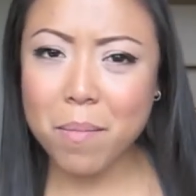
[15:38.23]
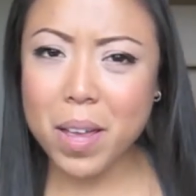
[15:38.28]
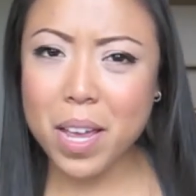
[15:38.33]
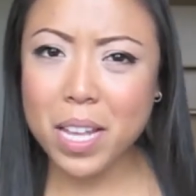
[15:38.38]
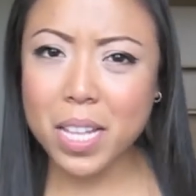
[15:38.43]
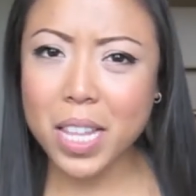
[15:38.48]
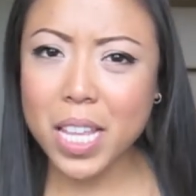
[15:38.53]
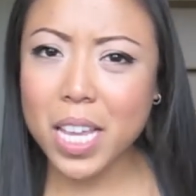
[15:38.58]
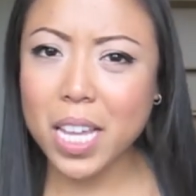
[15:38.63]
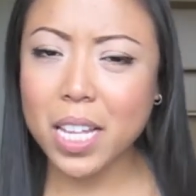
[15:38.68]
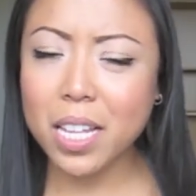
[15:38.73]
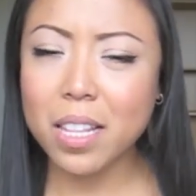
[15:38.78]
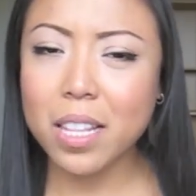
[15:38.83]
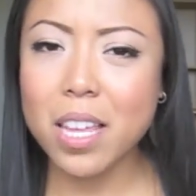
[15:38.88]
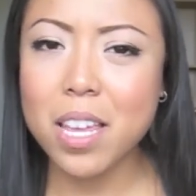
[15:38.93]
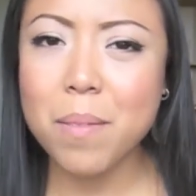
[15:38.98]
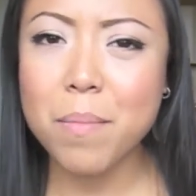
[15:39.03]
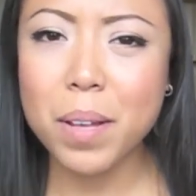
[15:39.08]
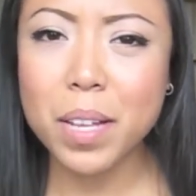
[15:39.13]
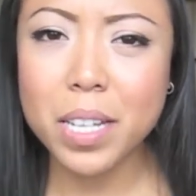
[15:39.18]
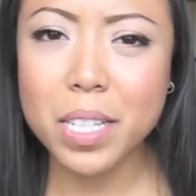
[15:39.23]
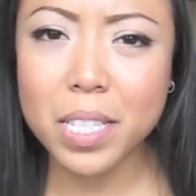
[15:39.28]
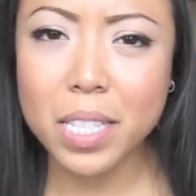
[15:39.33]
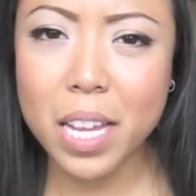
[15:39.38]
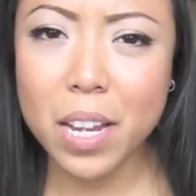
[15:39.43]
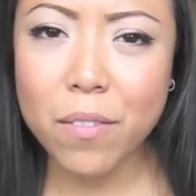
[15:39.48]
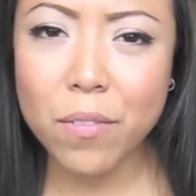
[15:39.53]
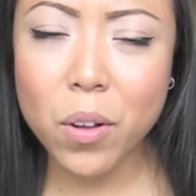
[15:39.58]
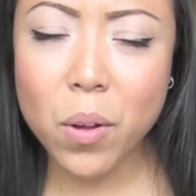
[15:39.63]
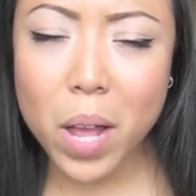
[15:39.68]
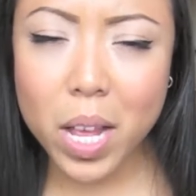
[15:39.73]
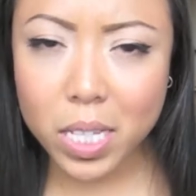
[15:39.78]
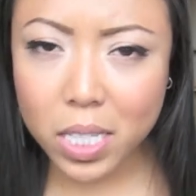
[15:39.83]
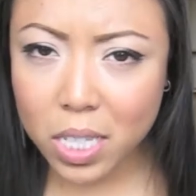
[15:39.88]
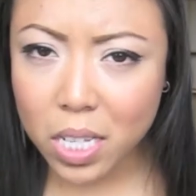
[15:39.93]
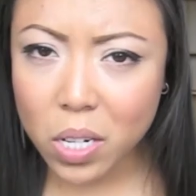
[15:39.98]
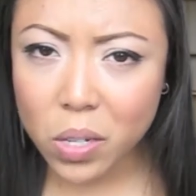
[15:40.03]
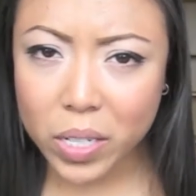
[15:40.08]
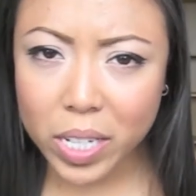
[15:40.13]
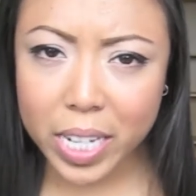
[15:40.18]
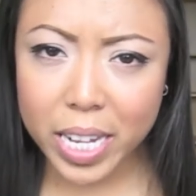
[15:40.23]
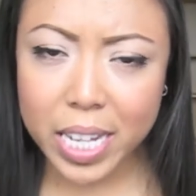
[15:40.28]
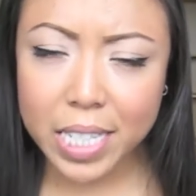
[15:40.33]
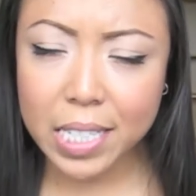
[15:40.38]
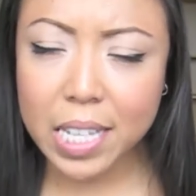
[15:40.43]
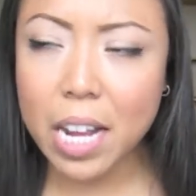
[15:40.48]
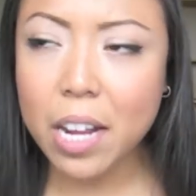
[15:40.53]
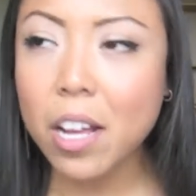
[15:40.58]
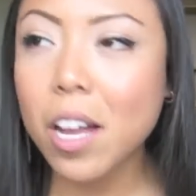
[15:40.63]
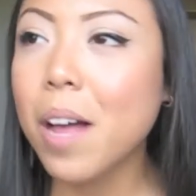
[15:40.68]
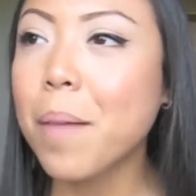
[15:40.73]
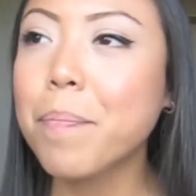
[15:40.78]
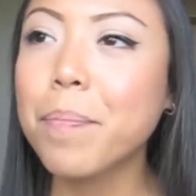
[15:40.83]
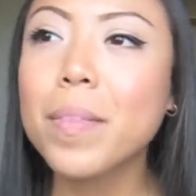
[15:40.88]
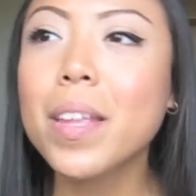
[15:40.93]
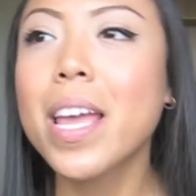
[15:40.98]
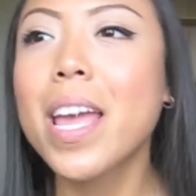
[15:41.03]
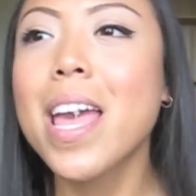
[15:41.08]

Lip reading: I think the email is info@sedonalace.com,